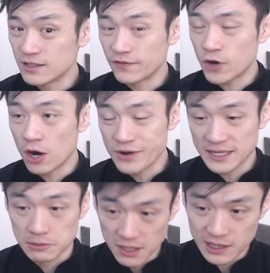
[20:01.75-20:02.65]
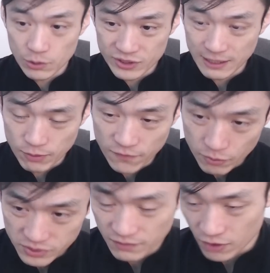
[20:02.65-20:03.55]
of Conrad Smith with that
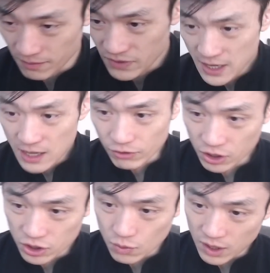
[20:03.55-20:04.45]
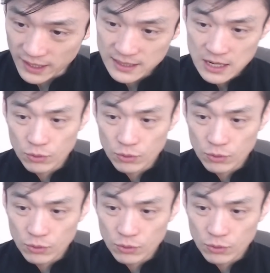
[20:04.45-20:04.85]
performance from Rieko Ioane,